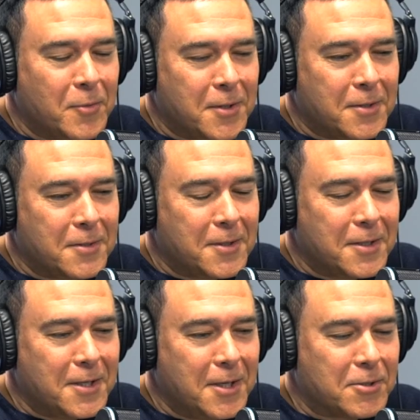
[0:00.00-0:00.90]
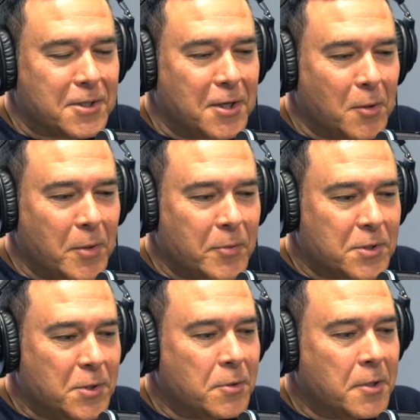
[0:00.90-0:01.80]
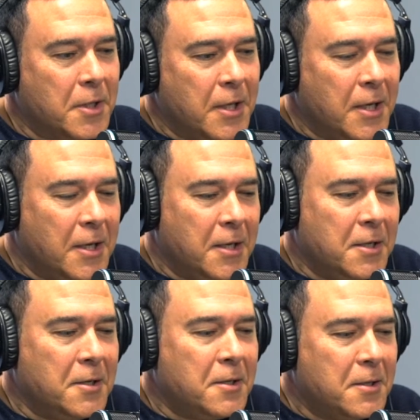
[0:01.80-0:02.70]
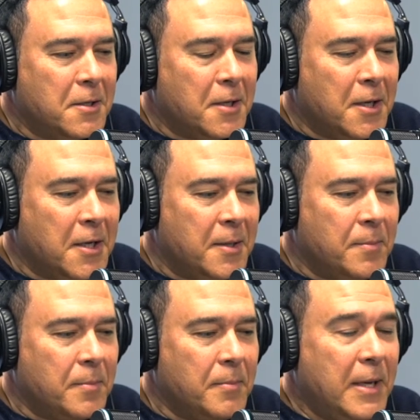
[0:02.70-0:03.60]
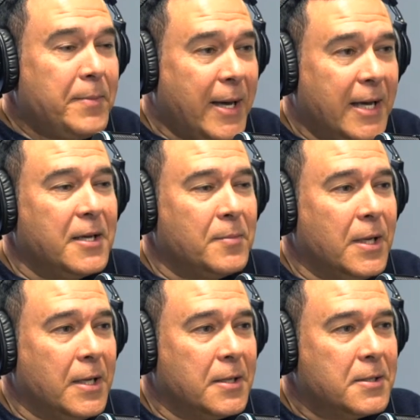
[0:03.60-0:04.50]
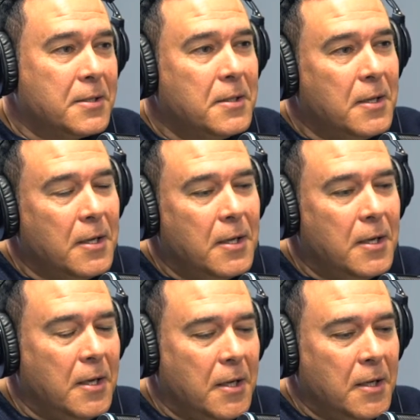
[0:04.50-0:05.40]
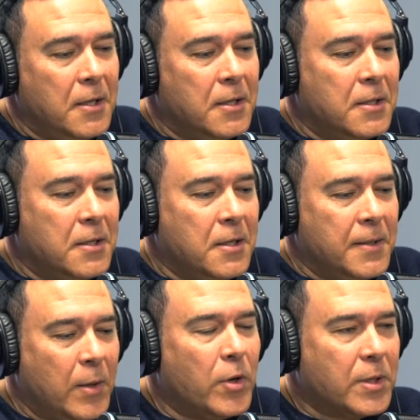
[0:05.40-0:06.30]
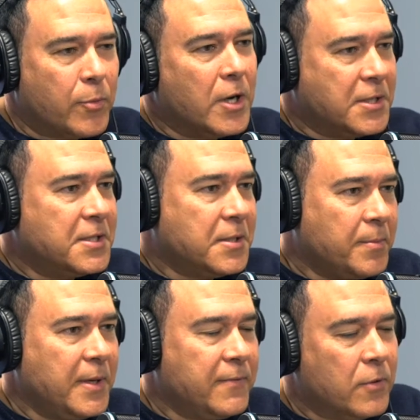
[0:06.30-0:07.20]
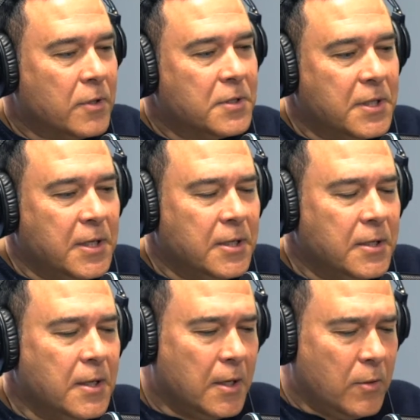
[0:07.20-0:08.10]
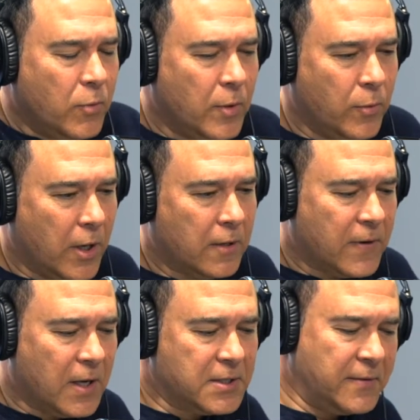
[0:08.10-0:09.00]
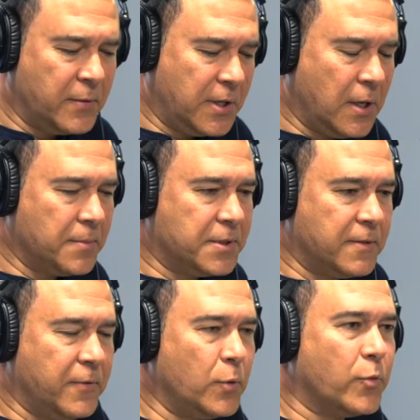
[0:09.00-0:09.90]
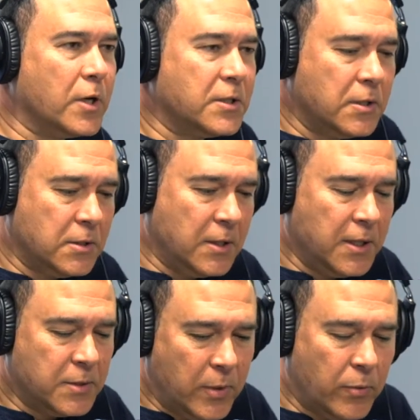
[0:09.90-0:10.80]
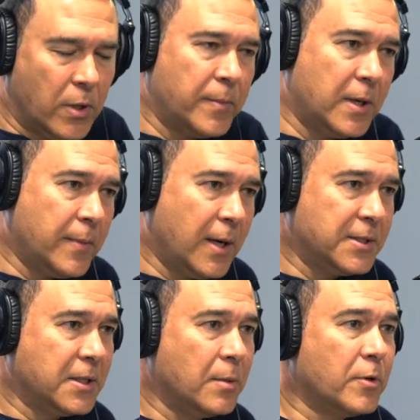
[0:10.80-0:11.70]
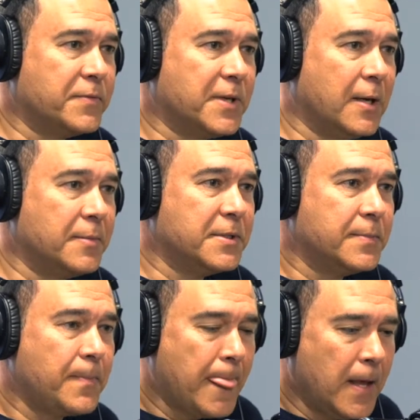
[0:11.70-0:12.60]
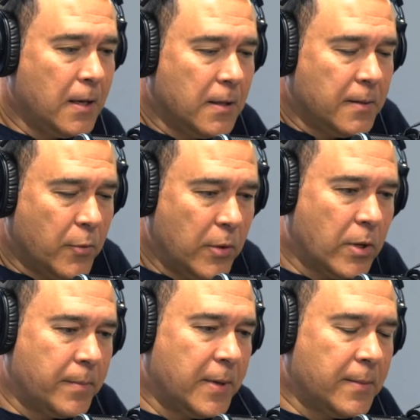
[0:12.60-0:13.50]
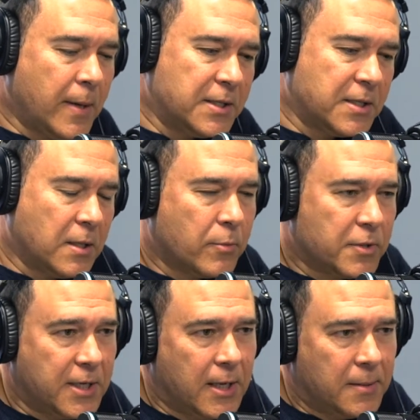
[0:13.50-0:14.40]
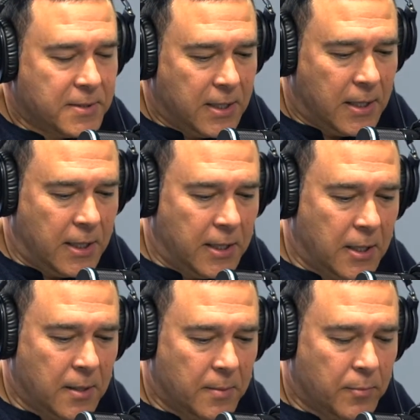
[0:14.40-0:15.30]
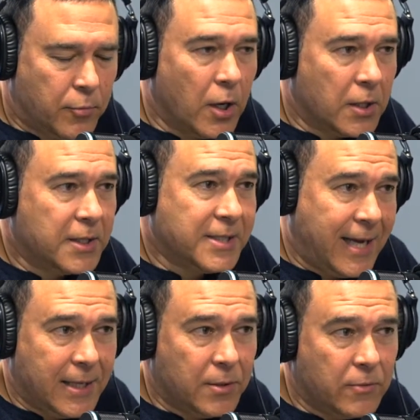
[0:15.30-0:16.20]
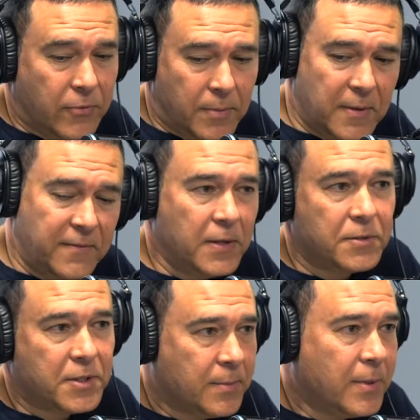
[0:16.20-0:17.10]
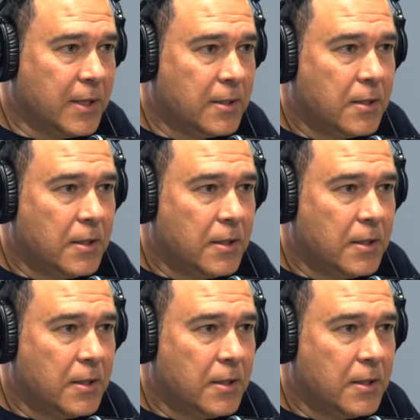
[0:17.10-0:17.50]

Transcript: Well, years ago, we were touring a, a meat packing plant, and uh, they wanted to process some beef for us. And our philosophy when it comes to food processing is we want to minimize the number of times, we want to minimize the number of times that a uh, product is handled from the field to the plate.